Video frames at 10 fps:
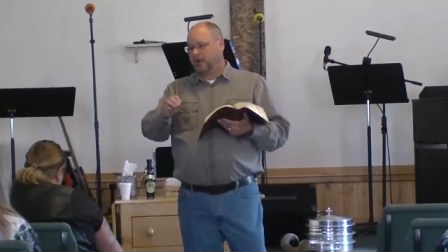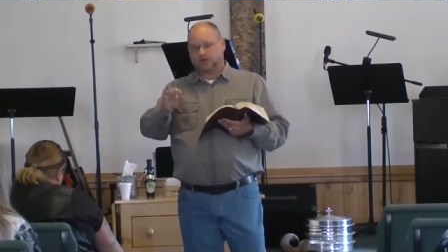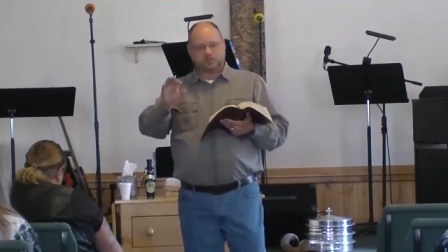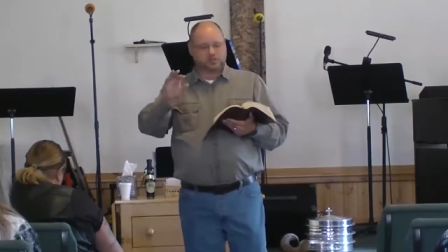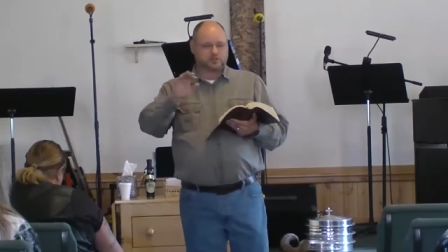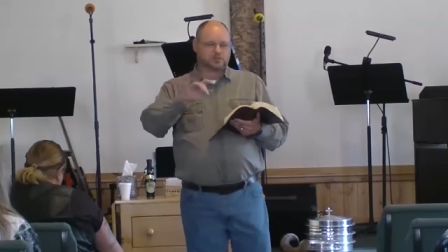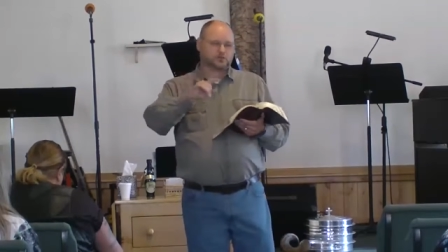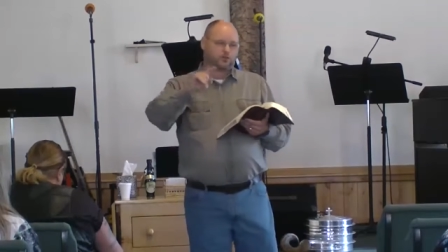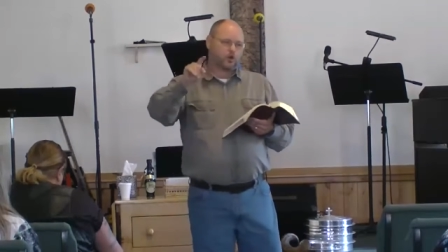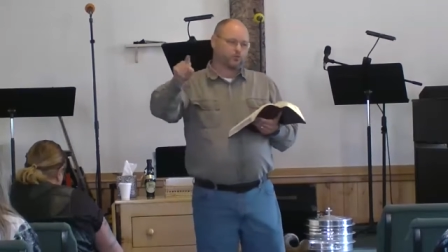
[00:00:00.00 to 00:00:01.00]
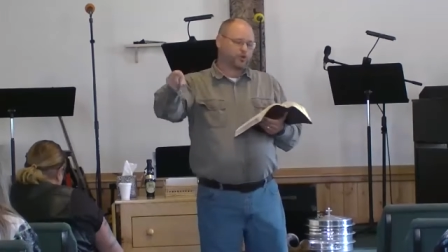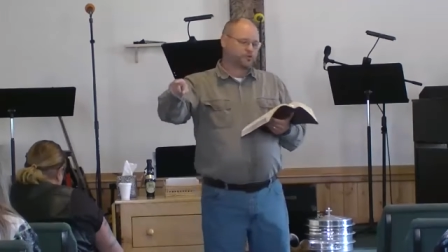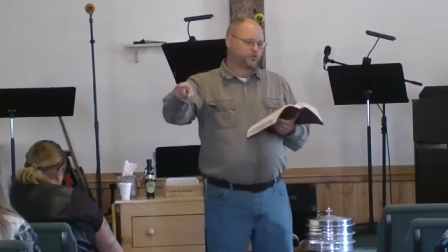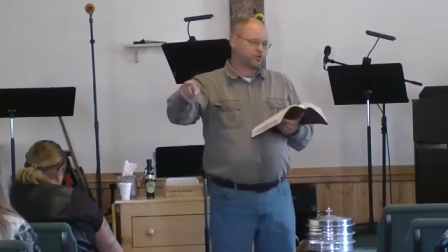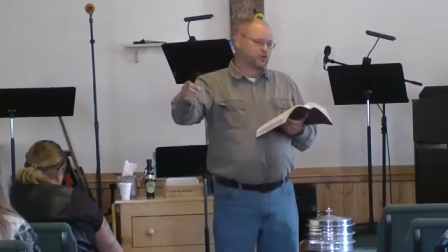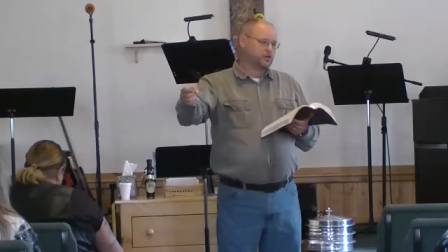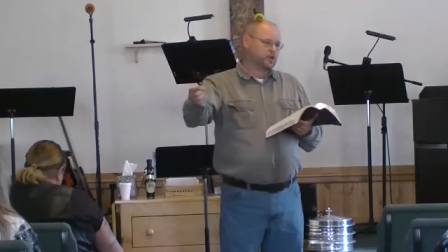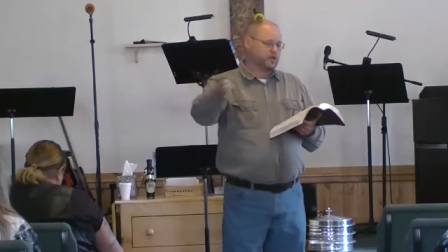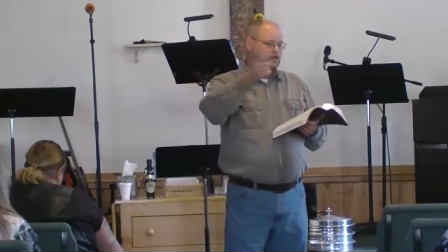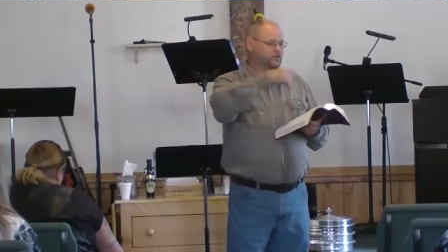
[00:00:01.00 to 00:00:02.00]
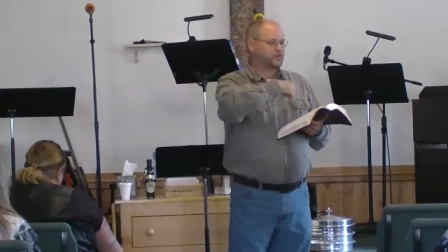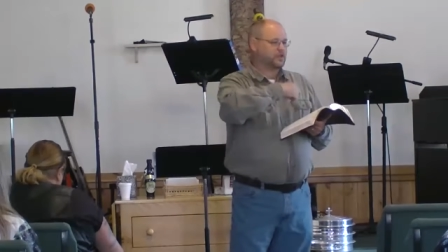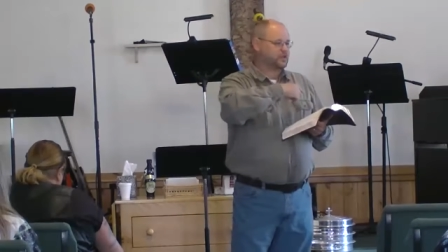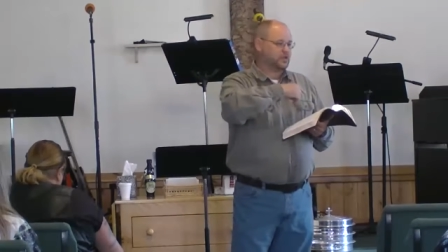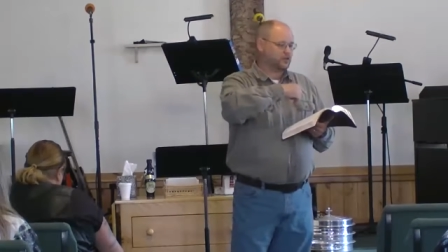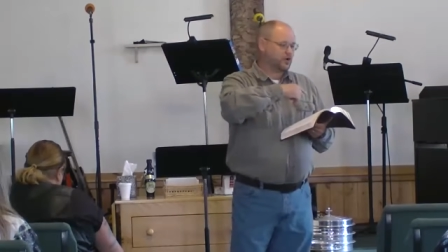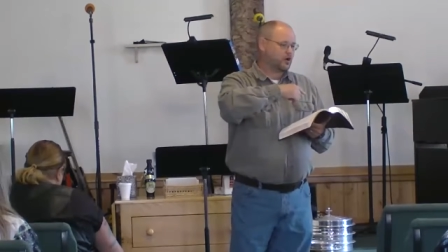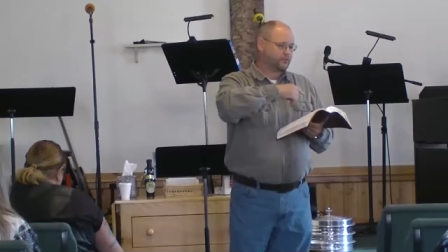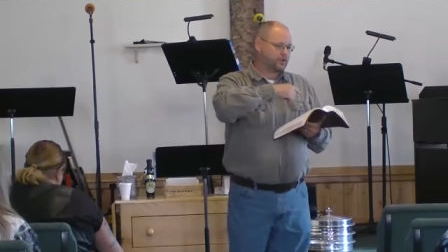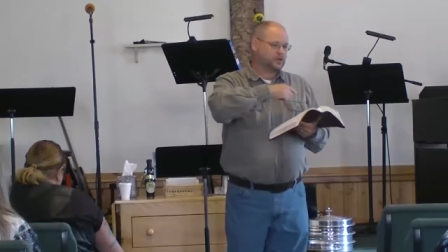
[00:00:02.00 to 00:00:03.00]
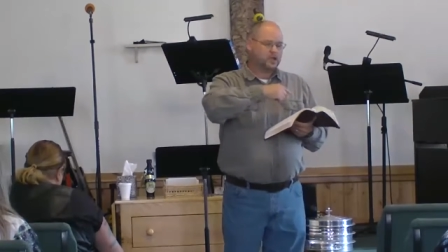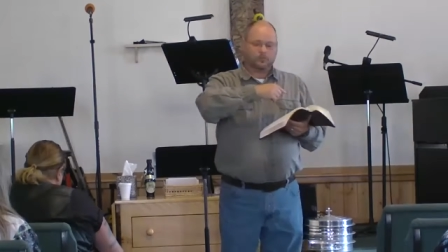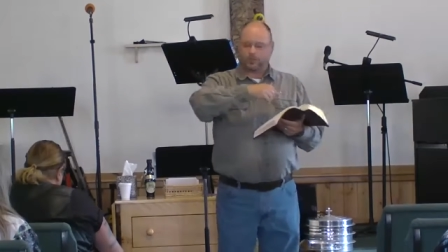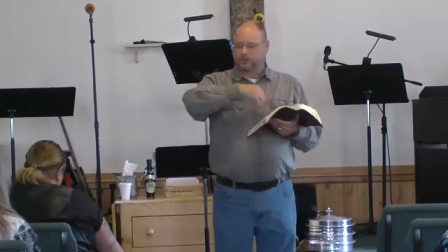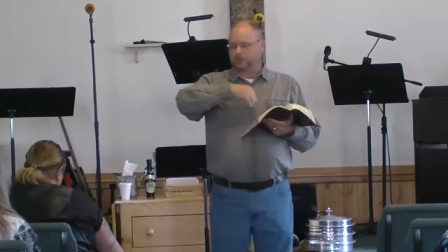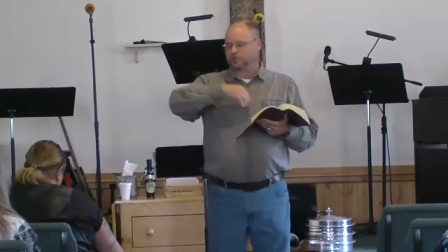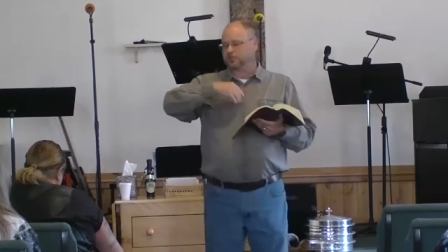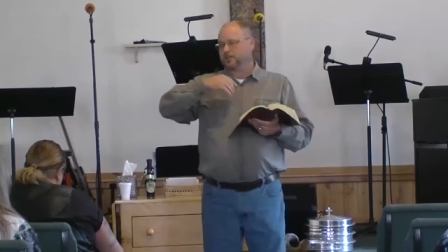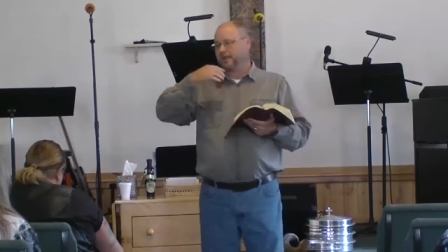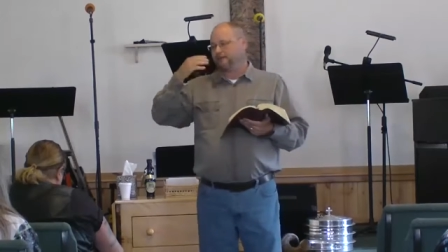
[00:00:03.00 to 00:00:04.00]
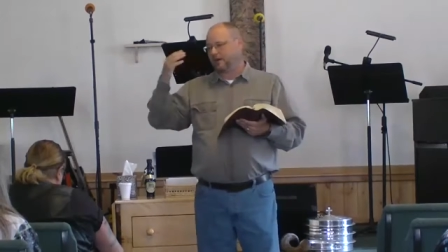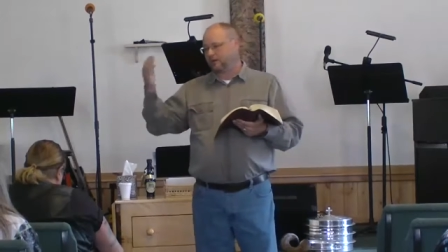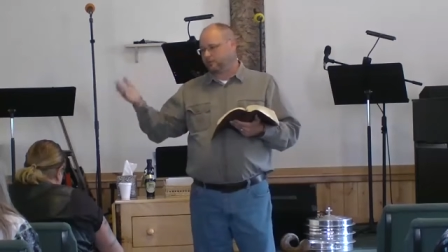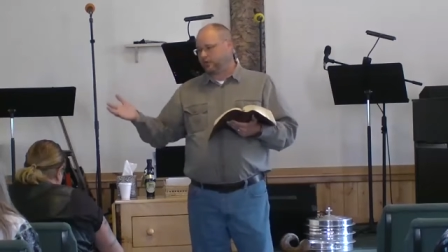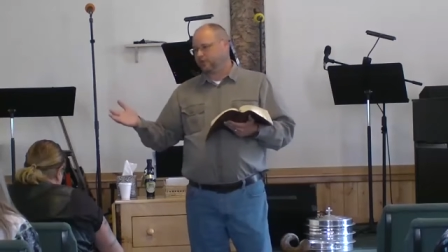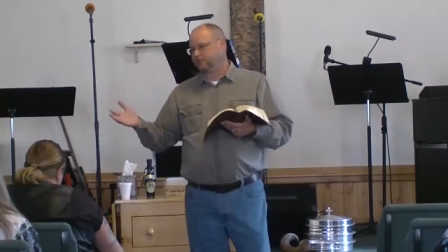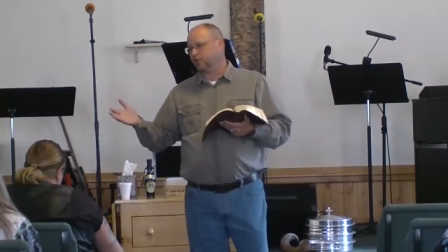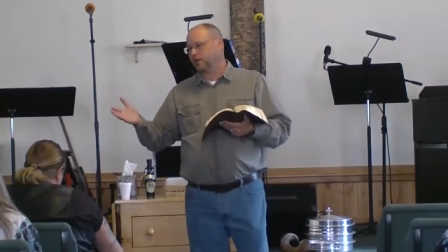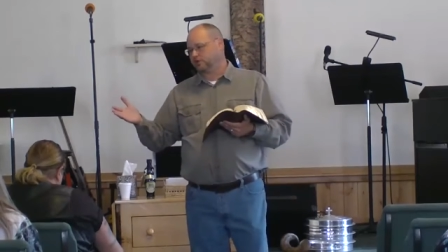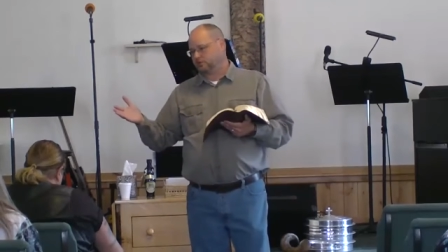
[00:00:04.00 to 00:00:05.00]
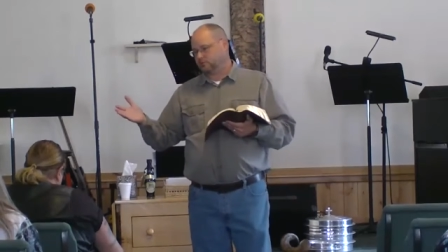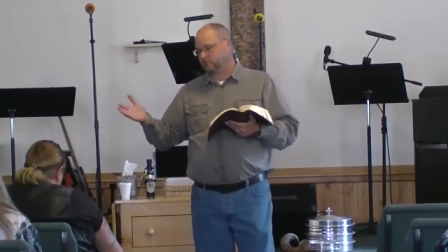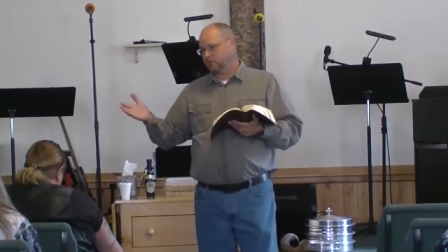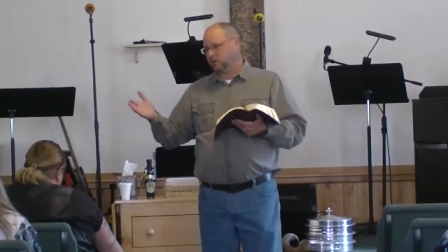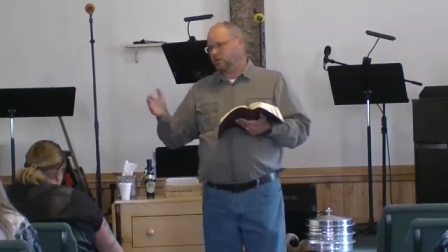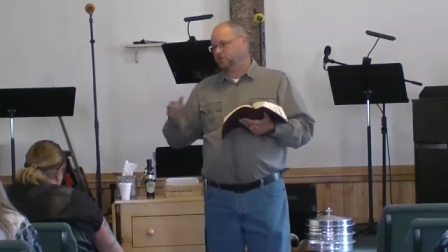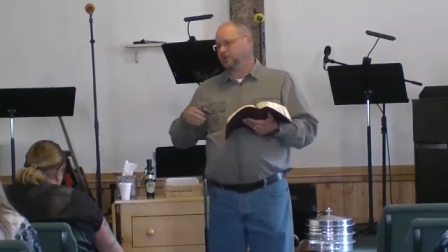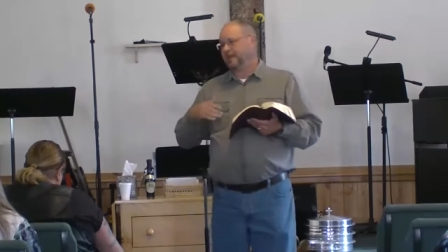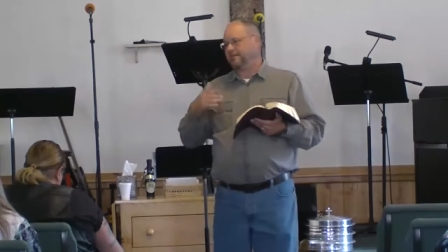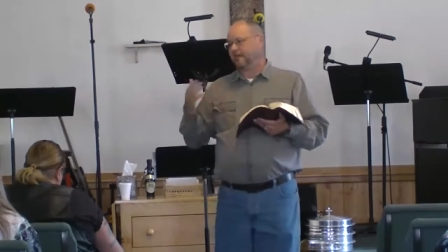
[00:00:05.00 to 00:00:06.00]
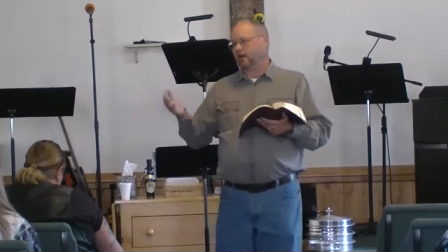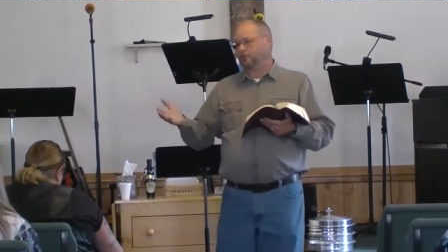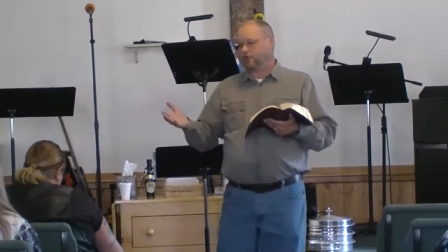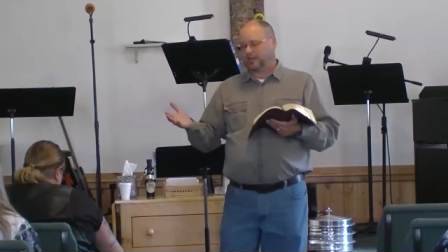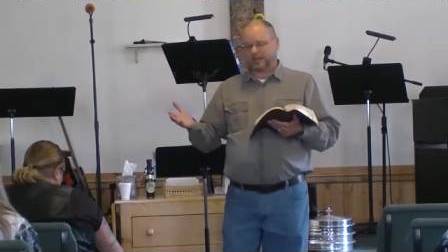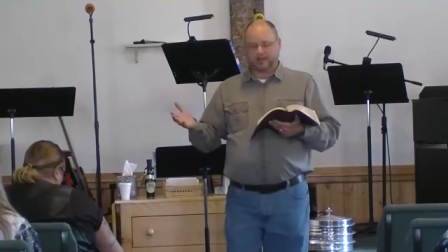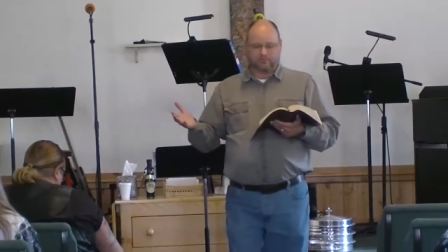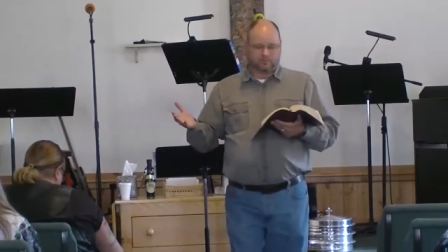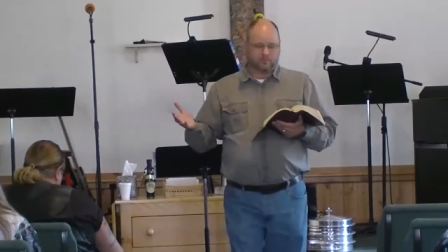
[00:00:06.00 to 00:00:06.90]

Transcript: and Jesus is more impressed with her than he is with any of the other offering because she gave out of her desperation. She gave out of her need.